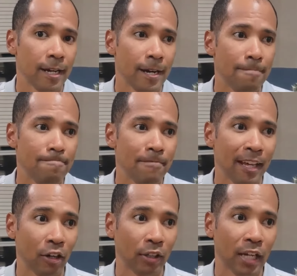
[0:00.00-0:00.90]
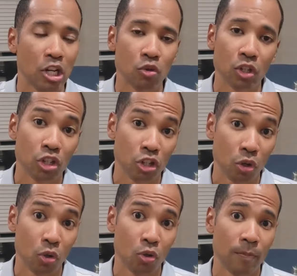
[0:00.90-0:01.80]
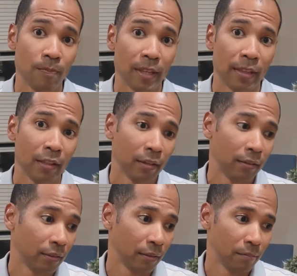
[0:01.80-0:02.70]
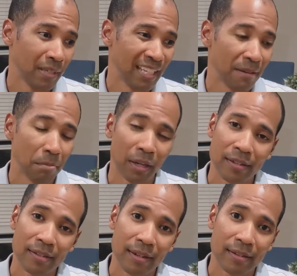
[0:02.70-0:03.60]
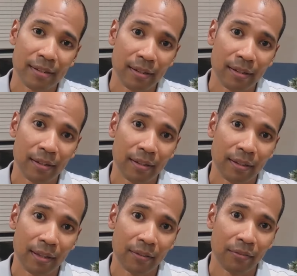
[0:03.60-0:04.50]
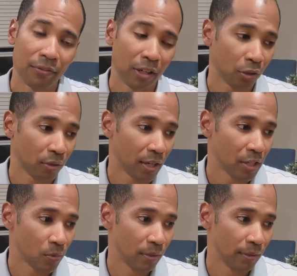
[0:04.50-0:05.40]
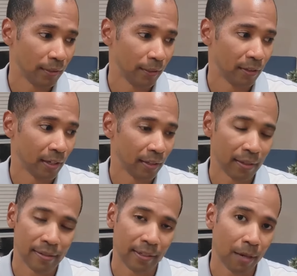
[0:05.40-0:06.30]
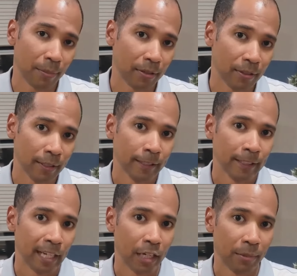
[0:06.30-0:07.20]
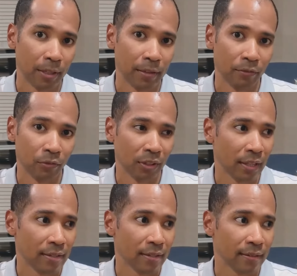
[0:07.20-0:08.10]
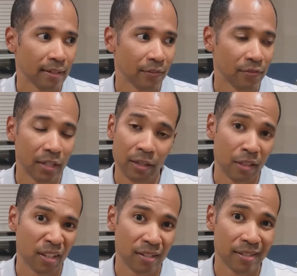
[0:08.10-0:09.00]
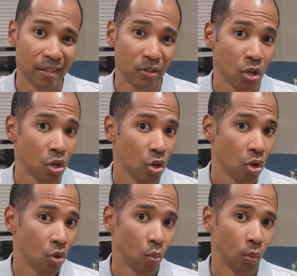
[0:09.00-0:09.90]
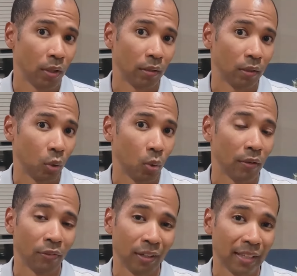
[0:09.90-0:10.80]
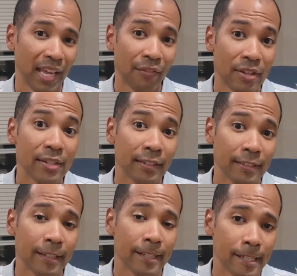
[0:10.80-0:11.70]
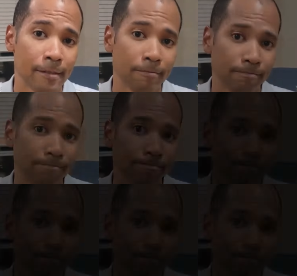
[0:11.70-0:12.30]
um, that our country showed in the immediate months that, uh, that followed as we united against a common enemy. And really, that's a sense of togetherness that we, quite frankly, haven't seen since.